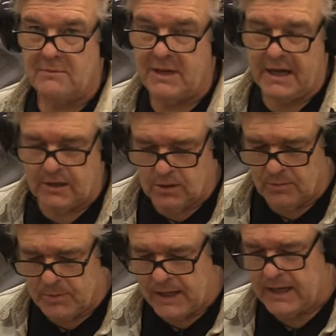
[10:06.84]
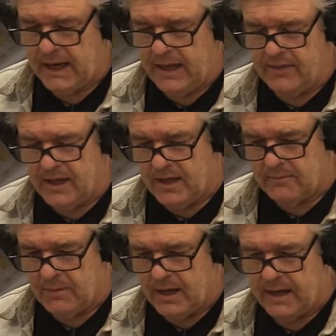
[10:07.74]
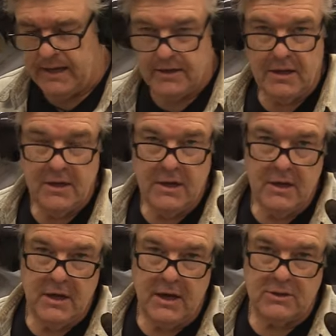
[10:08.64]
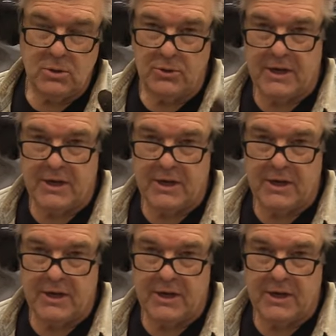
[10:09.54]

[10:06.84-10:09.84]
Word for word: them down a little bit and then my uh, tool